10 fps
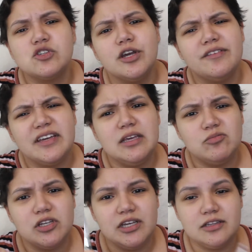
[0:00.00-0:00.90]
Sorry if I keep
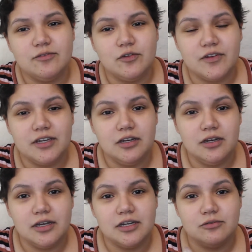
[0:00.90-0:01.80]
looking at the
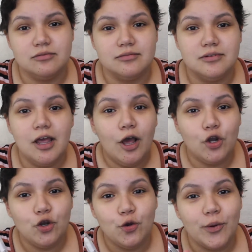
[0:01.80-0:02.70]
viewfinder. I don't
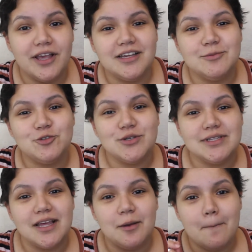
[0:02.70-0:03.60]
know why I keep doing
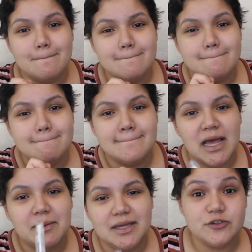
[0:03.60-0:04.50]
that. My
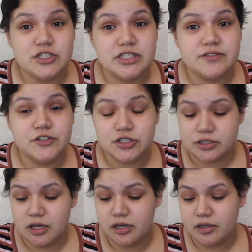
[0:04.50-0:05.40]
bad. First things first,
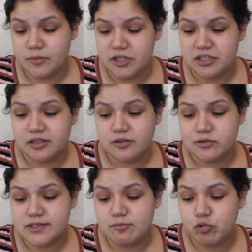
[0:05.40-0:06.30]
I'm gonna
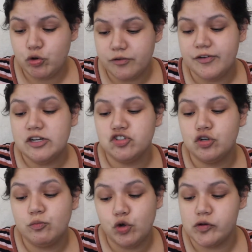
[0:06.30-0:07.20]
use the
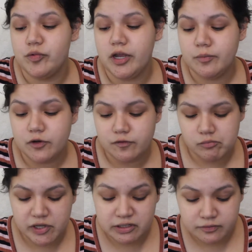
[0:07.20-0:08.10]
POREfessional Pore Primer from
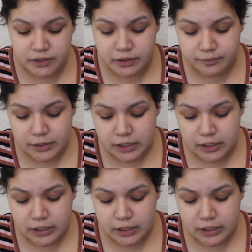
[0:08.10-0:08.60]
Benefit.